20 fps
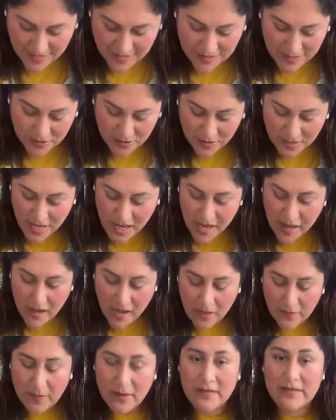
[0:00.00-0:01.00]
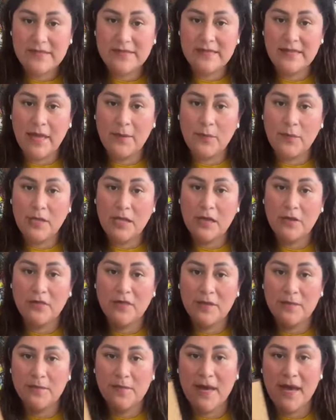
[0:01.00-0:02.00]
I cut out, I staple
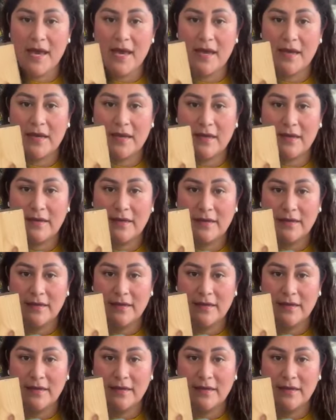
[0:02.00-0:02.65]
it on the back.